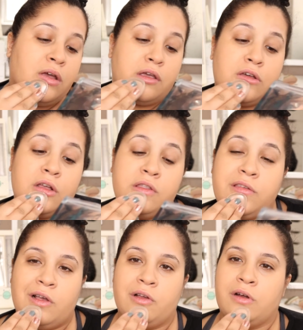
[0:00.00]
and
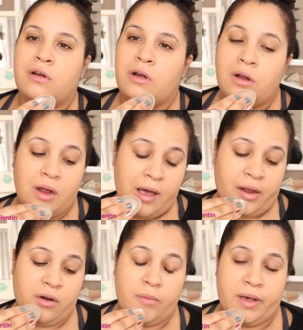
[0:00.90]
concealer. I
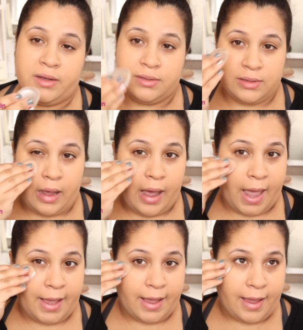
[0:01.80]
don't know about
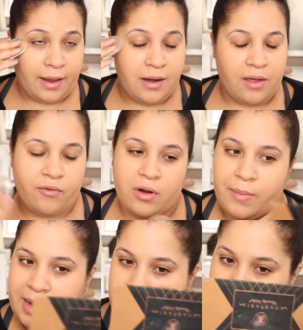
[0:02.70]
I can never
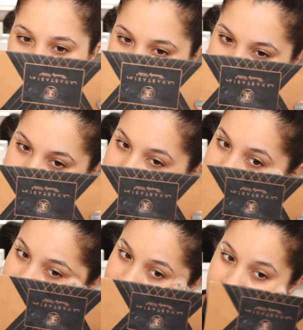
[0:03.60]
imagine using this for
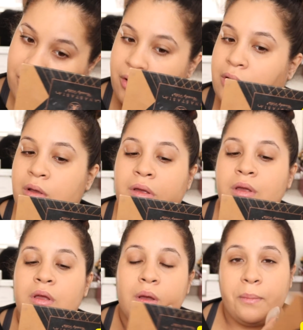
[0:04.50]
my concealer.
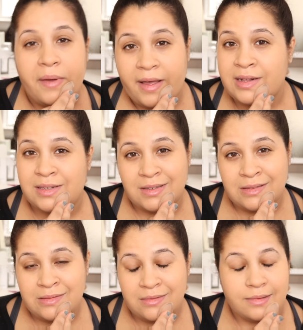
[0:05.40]
But,
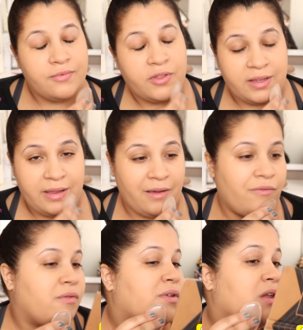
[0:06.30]
for the sake of
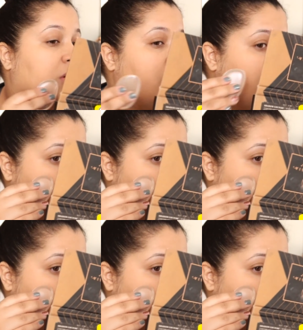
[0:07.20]
the video,